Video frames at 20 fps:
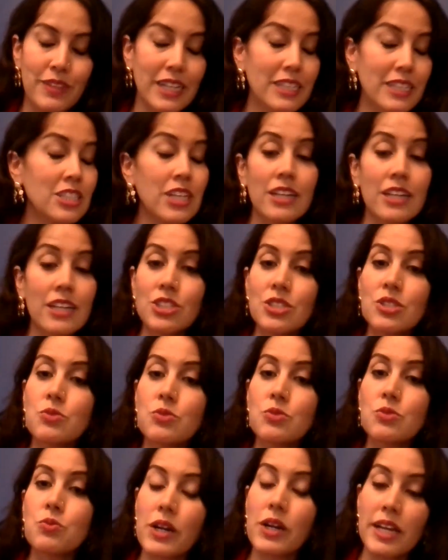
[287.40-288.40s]
that it's not
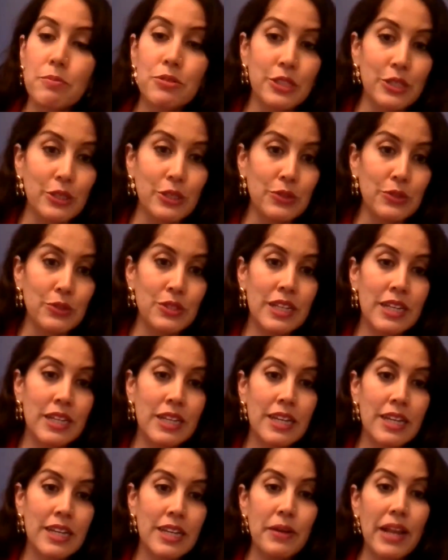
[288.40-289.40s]
just what I produce,
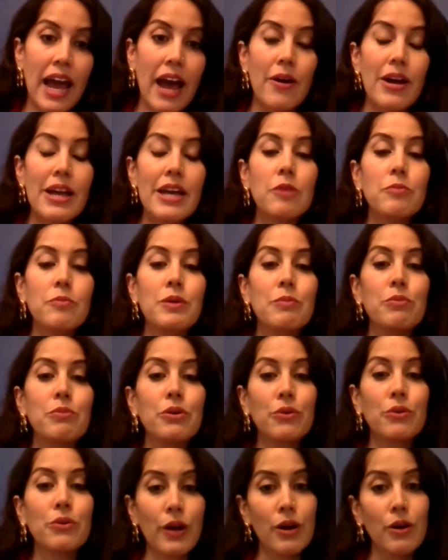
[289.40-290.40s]
but how I help
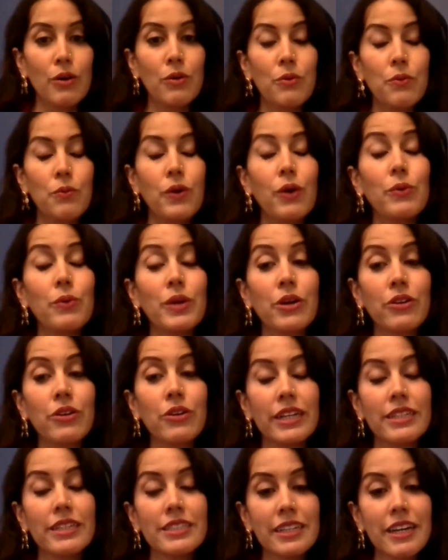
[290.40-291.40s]
people grow while we
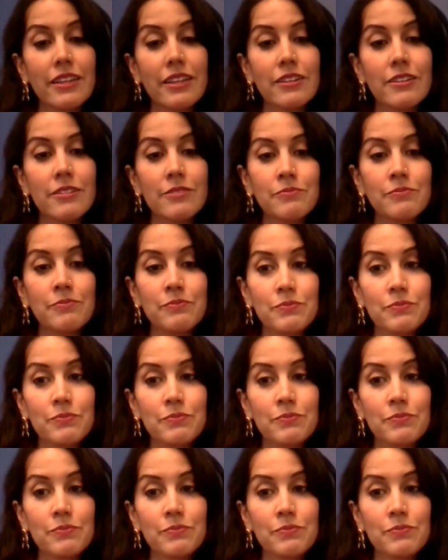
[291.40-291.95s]
create together.